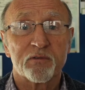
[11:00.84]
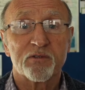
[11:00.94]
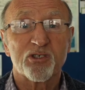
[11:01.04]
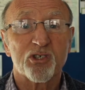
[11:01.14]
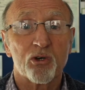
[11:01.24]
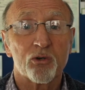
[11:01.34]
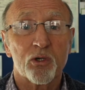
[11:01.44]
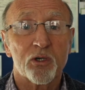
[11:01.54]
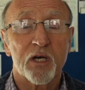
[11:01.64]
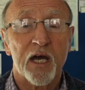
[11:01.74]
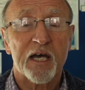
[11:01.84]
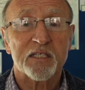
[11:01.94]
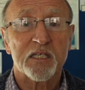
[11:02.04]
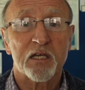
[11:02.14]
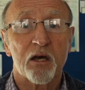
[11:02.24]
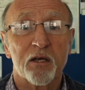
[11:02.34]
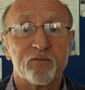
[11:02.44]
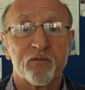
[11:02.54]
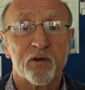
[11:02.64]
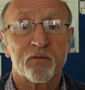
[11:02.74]
solar has a
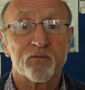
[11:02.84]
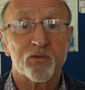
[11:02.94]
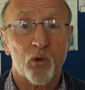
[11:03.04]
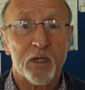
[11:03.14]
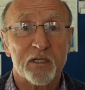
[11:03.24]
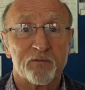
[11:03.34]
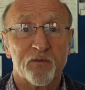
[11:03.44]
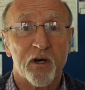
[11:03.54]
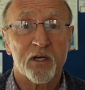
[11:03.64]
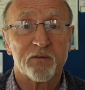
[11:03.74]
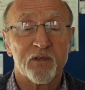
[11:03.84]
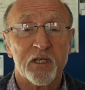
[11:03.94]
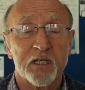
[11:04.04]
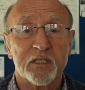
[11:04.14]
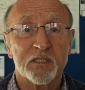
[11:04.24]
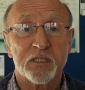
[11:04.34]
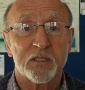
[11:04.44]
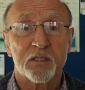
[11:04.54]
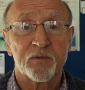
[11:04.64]
life of 25 years,